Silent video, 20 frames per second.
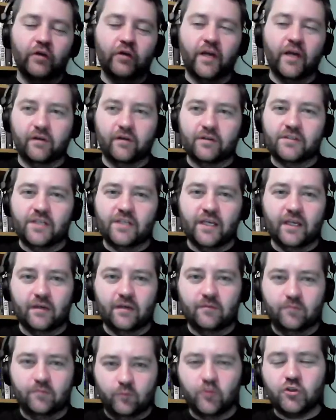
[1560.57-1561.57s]
guaranteed,
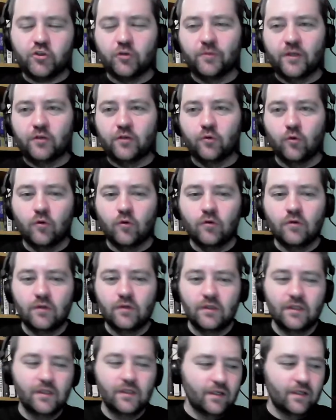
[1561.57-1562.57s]
which will be cool.
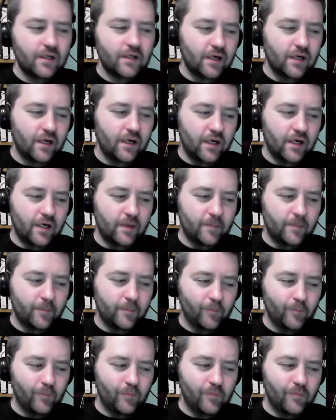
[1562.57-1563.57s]
Um,
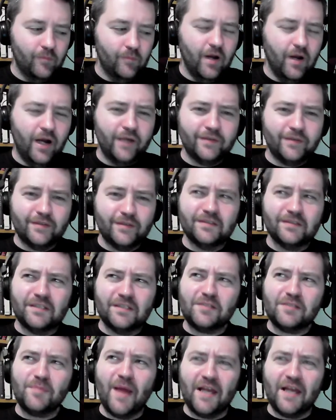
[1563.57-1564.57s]

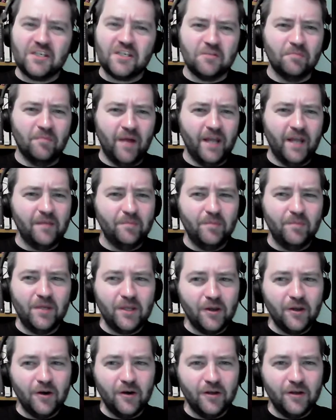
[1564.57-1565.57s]
this match might
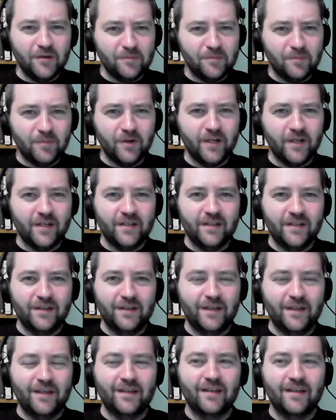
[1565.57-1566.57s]
be good, but
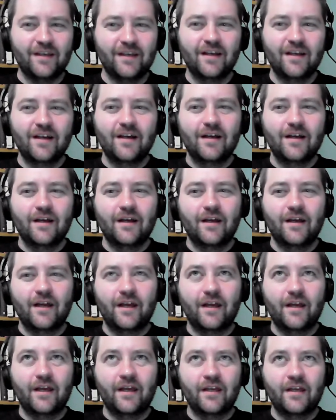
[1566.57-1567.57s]

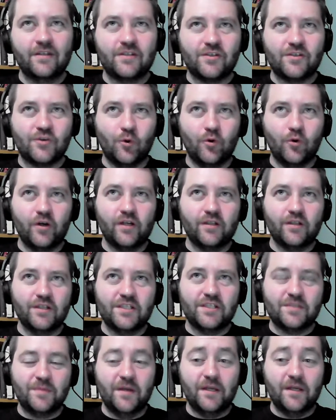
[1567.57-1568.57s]
historically
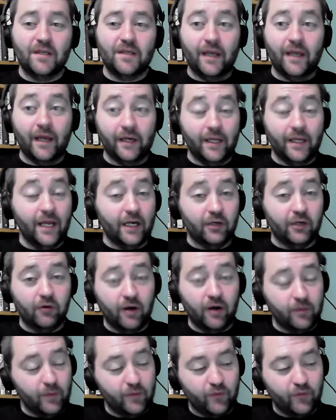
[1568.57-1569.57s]
speaking, and again,
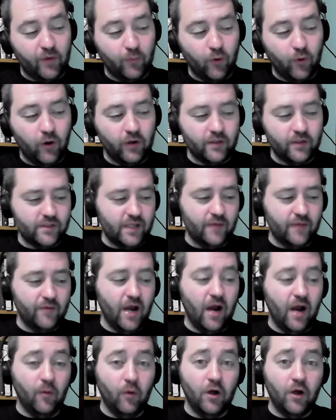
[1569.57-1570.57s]
correct me if I'm wrong, because I've not